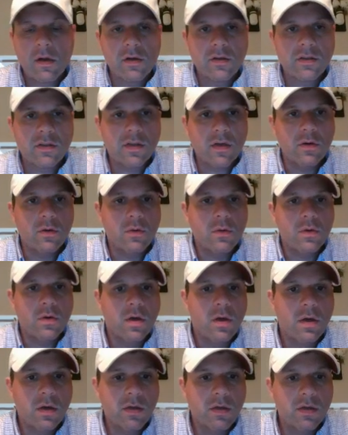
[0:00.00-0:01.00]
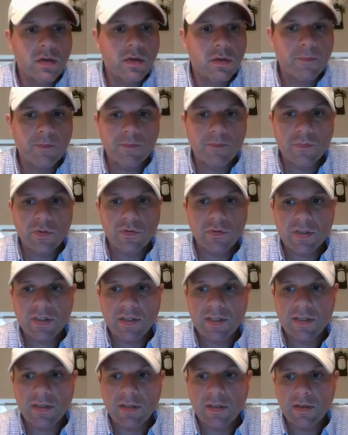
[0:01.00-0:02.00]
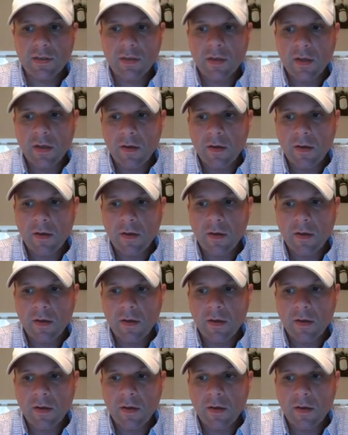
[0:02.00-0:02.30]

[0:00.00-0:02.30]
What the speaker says: So you see